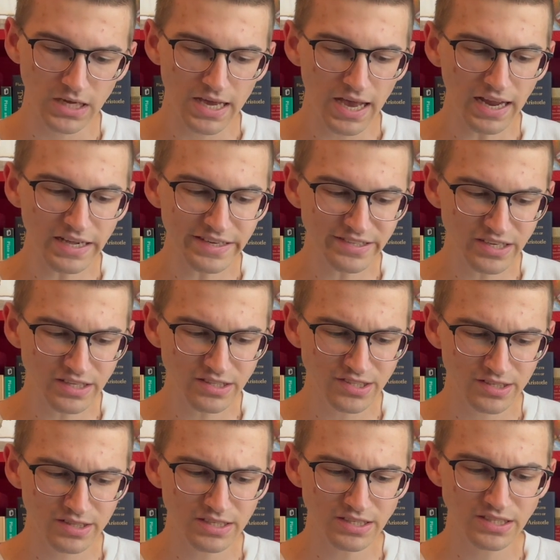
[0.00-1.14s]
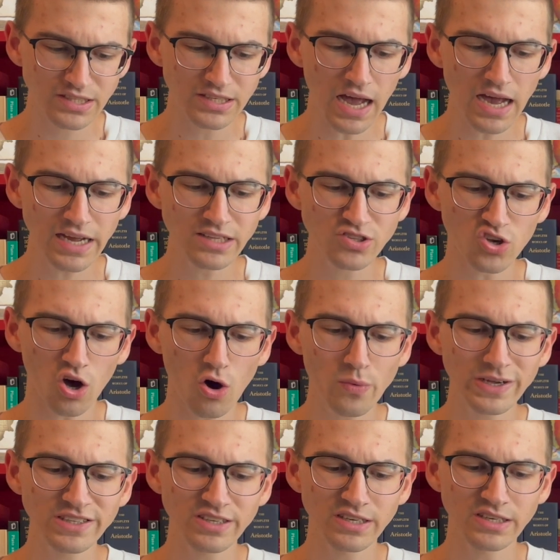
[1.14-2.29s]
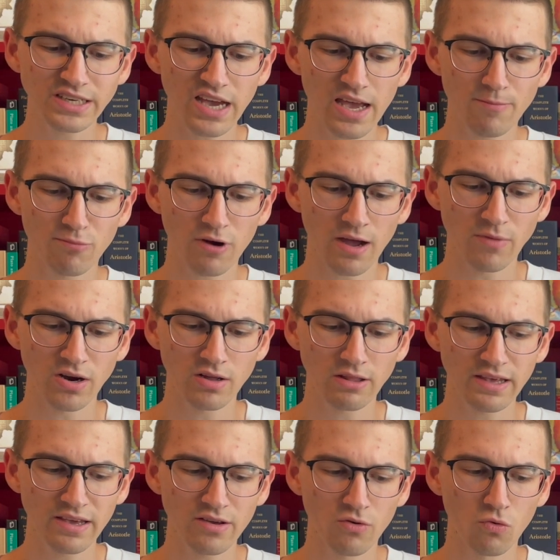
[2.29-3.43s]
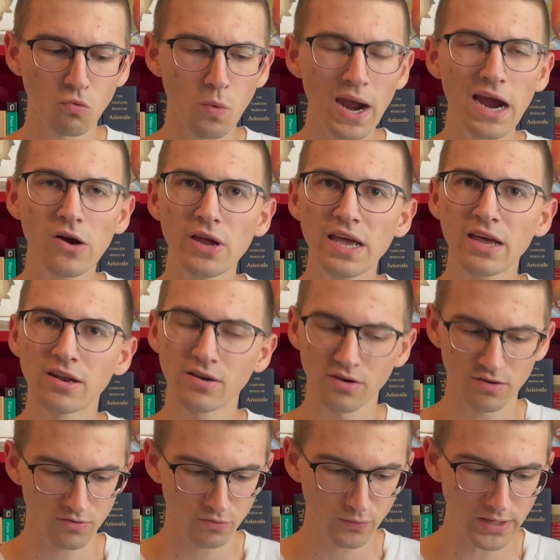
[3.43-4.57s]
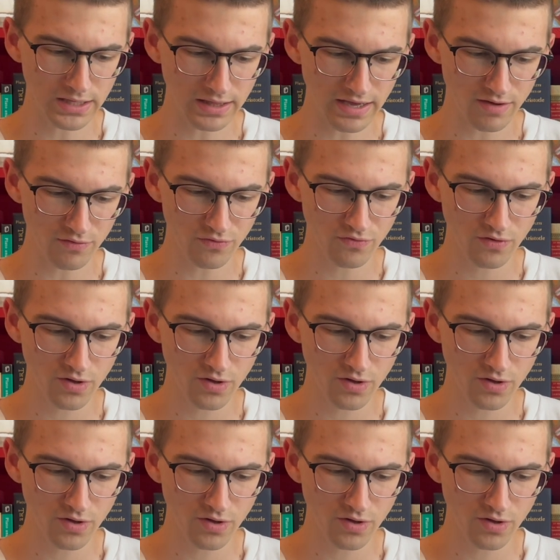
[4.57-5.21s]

And he says that signs always indicate primarily wherein we live,